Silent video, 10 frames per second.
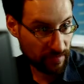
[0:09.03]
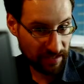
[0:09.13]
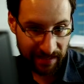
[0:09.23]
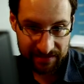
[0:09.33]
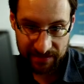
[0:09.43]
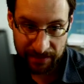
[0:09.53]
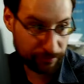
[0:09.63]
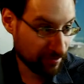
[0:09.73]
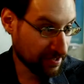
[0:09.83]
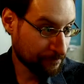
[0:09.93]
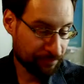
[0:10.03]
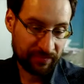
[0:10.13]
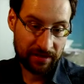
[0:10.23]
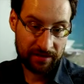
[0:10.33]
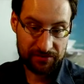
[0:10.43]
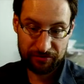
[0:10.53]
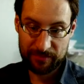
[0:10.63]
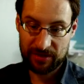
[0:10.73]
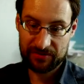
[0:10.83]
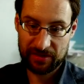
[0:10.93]
Last night we
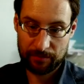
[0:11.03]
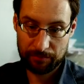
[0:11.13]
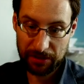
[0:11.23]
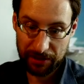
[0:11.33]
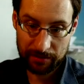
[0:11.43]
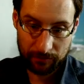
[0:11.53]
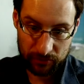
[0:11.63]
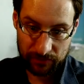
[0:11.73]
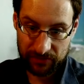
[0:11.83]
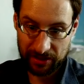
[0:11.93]
streamed here some building most of the